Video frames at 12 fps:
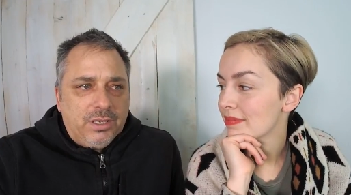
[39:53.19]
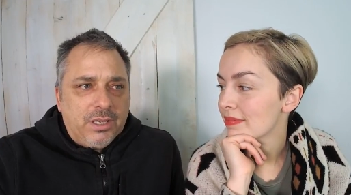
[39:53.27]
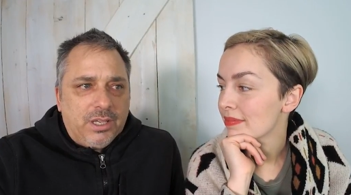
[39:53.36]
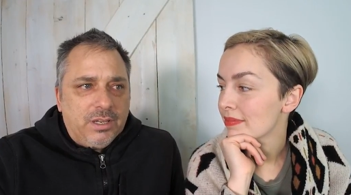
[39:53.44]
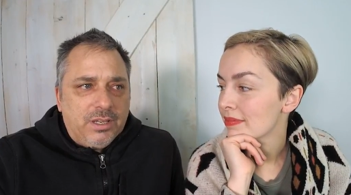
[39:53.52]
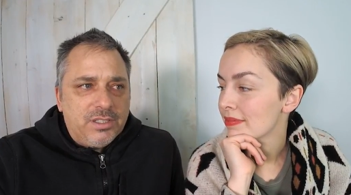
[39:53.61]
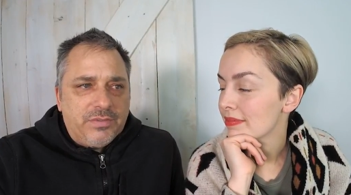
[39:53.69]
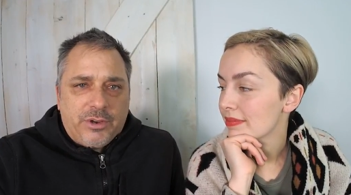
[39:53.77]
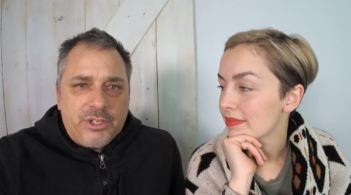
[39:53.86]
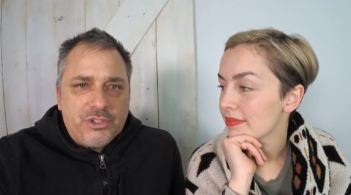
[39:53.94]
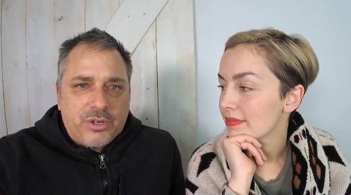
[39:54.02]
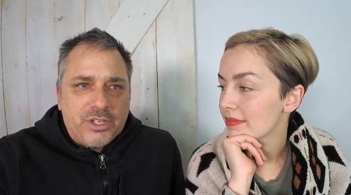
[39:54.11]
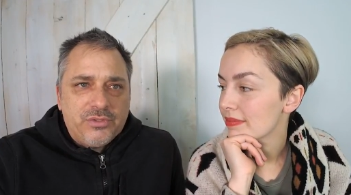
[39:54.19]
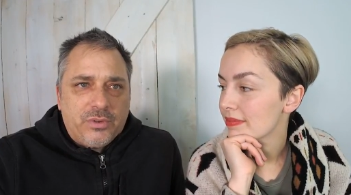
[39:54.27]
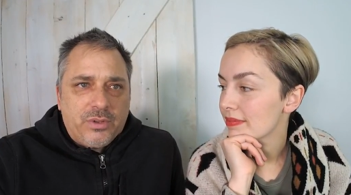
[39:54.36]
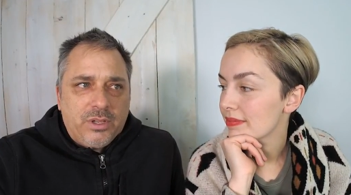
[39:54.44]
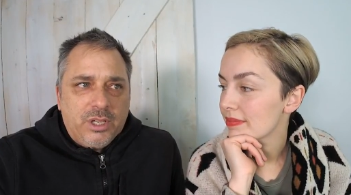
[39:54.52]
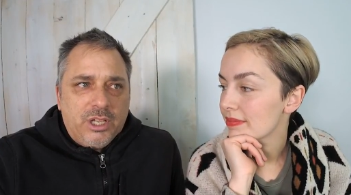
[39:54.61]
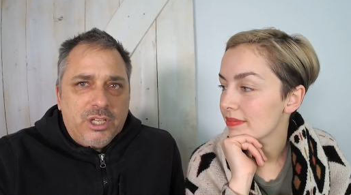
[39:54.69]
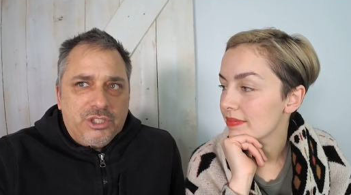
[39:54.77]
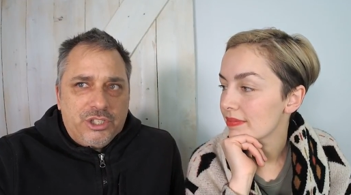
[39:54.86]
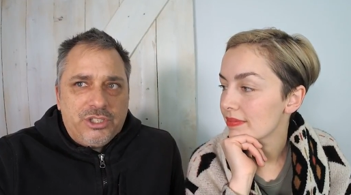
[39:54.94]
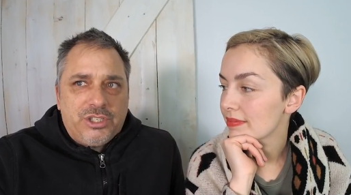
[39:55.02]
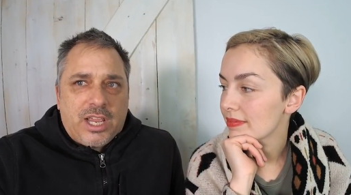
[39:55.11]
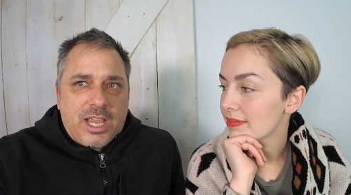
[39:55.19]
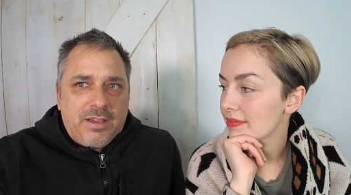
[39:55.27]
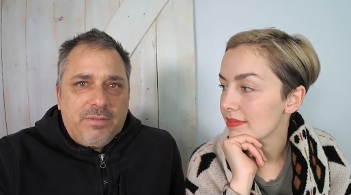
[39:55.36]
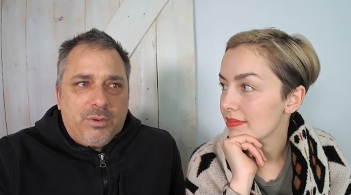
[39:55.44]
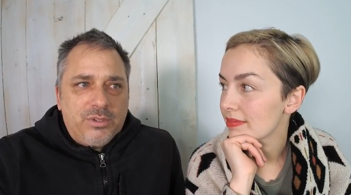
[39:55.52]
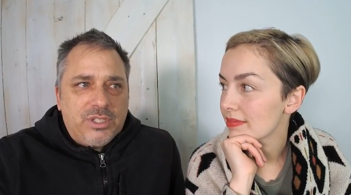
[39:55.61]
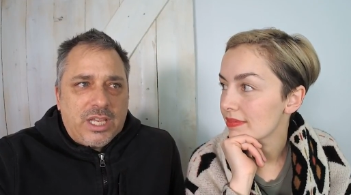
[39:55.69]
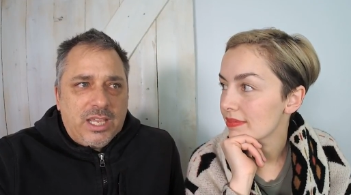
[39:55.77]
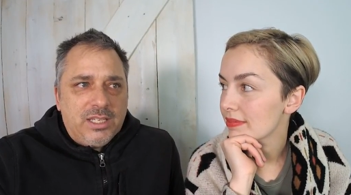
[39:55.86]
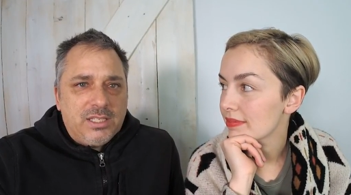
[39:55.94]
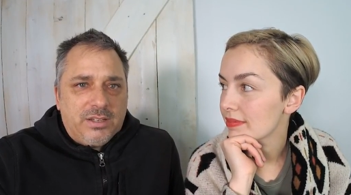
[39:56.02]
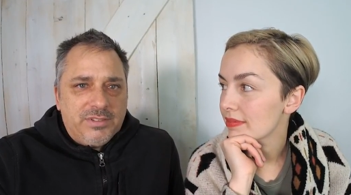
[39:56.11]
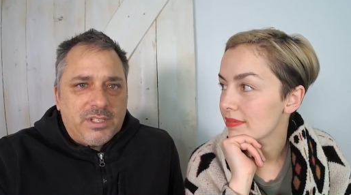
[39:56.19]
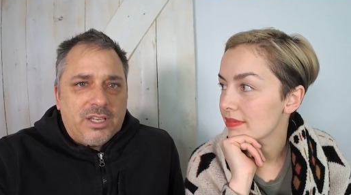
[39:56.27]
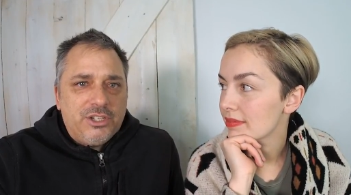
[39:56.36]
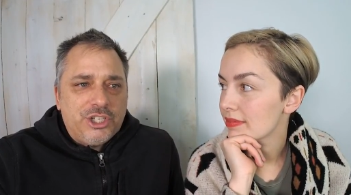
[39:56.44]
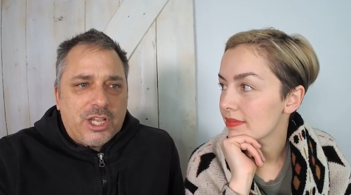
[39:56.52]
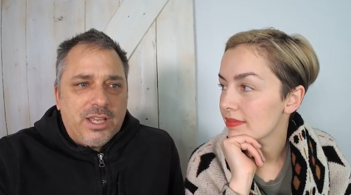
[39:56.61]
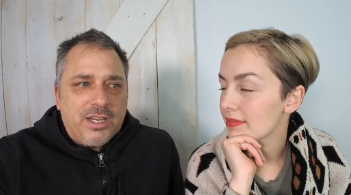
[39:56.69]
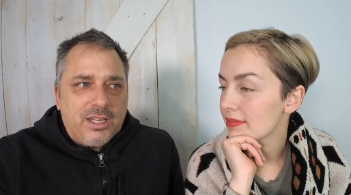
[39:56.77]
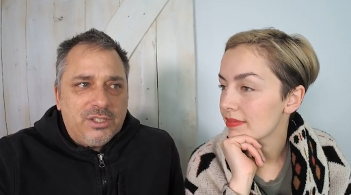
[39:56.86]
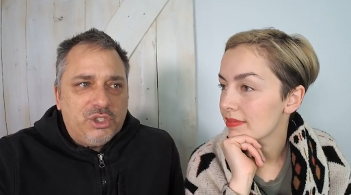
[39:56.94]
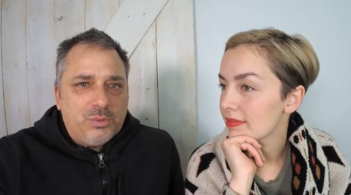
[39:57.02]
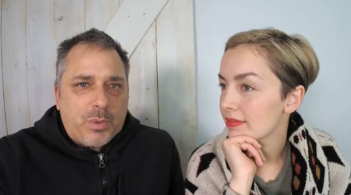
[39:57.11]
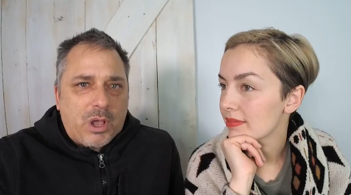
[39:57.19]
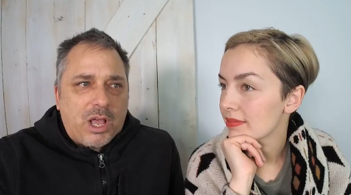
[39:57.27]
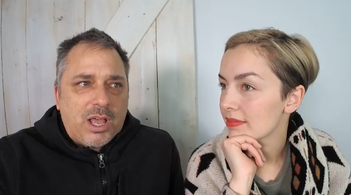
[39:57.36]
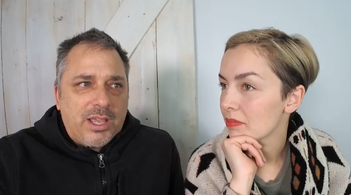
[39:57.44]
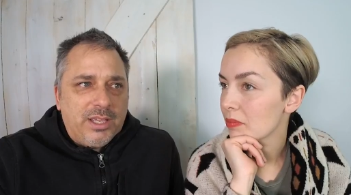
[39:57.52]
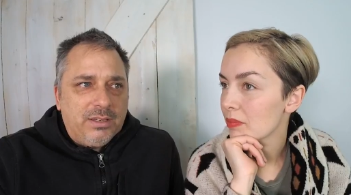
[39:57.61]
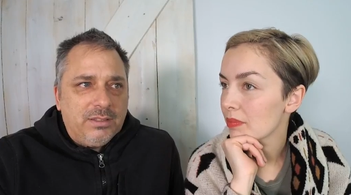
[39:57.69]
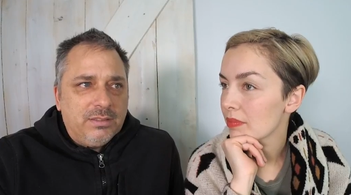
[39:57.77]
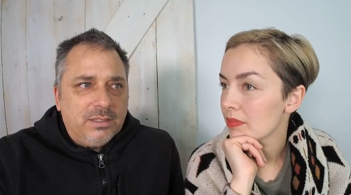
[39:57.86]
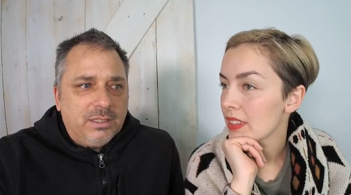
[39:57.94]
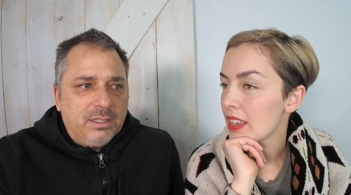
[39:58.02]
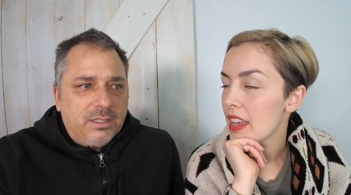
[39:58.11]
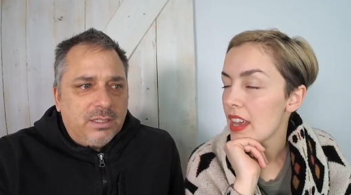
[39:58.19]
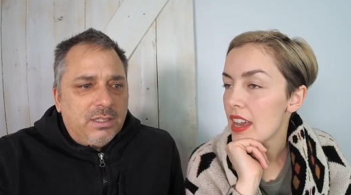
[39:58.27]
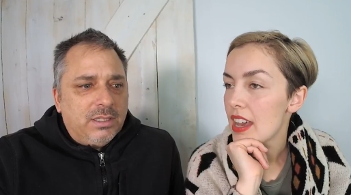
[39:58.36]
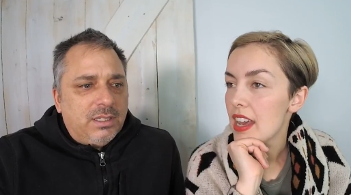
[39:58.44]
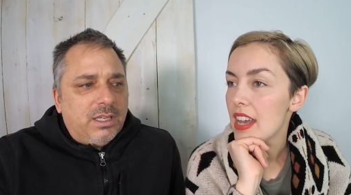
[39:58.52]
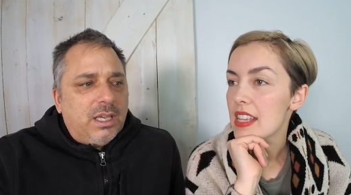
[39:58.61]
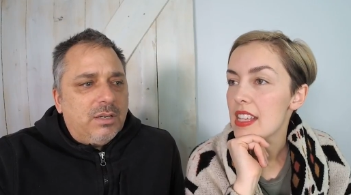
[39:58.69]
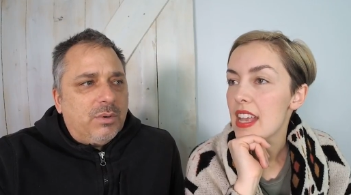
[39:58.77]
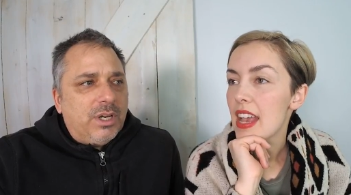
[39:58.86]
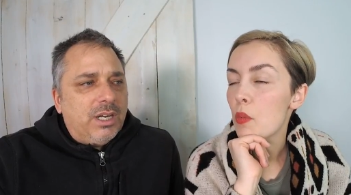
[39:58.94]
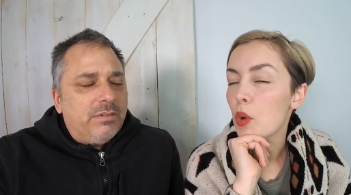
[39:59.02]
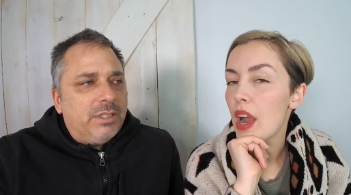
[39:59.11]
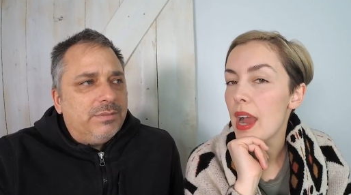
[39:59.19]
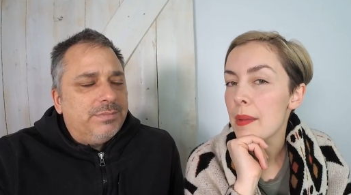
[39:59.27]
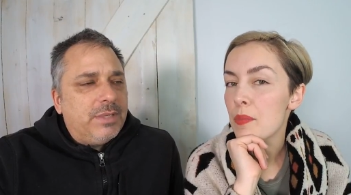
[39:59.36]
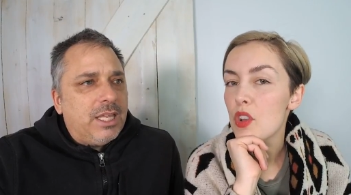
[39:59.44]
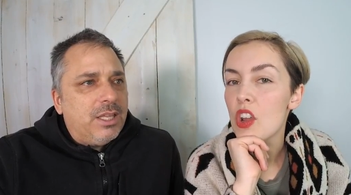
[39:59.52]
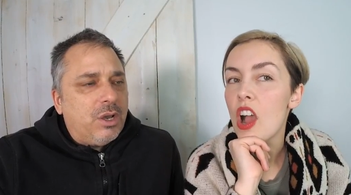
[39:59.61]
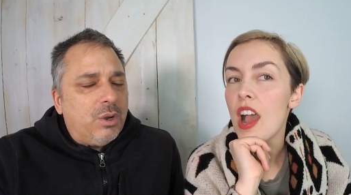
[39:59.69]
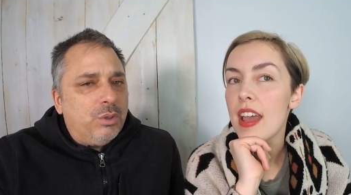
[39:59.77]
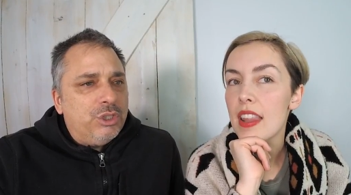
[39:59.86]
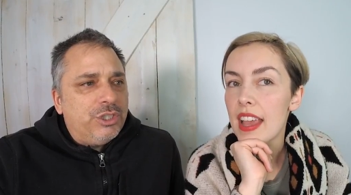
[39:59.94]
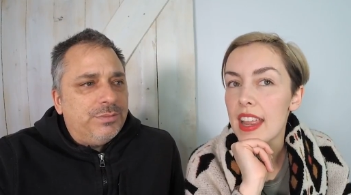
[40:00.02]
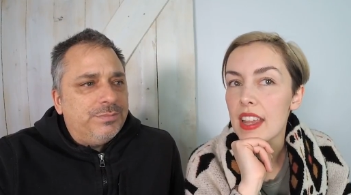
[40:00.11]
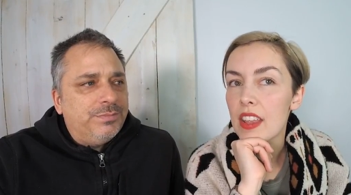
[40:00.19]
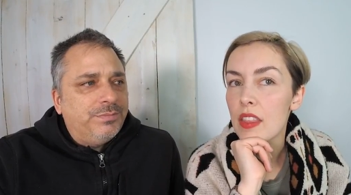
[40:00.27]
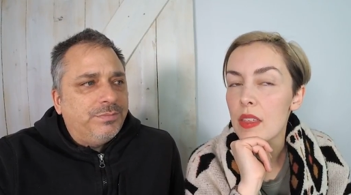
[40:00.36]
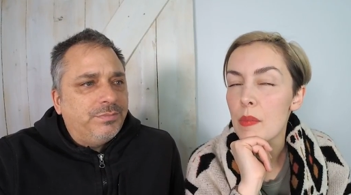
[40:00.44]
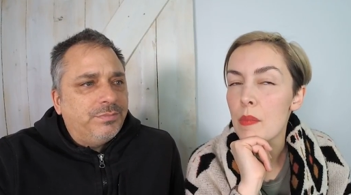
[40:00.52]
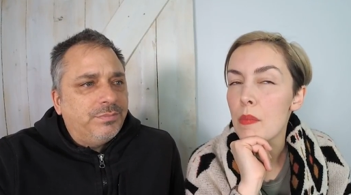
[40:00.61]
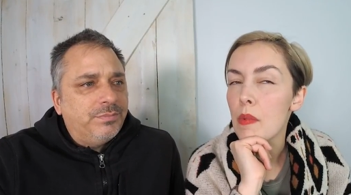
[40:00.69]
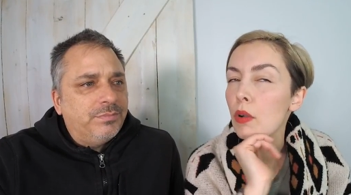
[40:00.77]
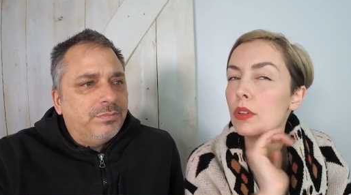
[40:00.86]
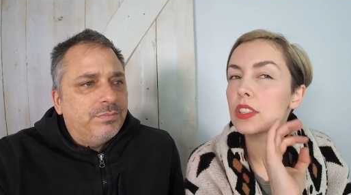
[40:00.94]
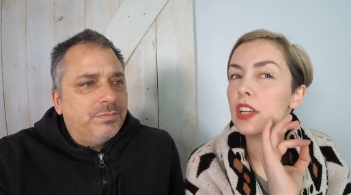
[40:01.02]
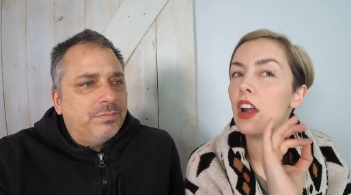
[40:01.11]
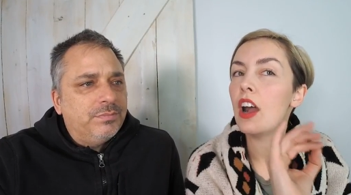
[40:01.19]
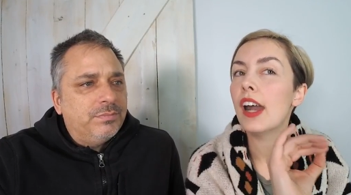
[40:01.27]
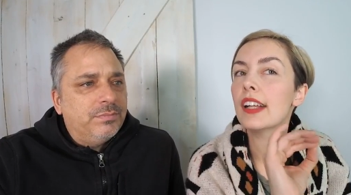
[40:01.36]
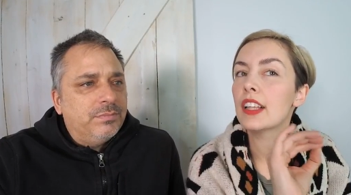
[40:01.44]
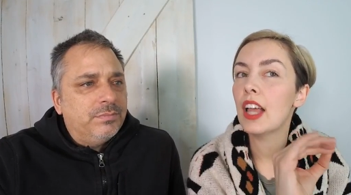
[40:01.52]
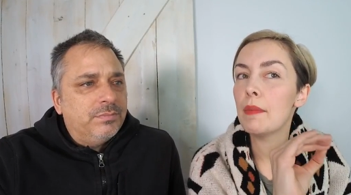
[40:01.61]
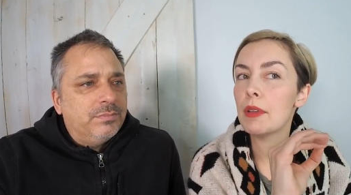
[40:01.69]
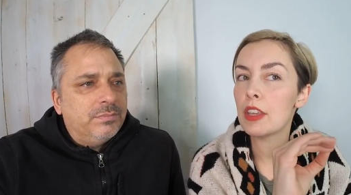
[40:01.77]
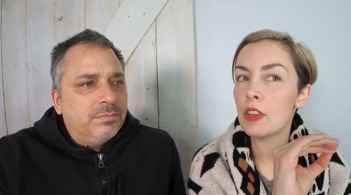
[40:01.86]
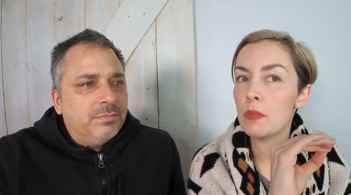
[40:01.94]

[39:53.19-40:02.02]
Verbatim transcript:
Speaker 1: and it's very stressful just to have those days of sunshine and spa and
Speaker 2: whatever. Or I'm not like the most hot climate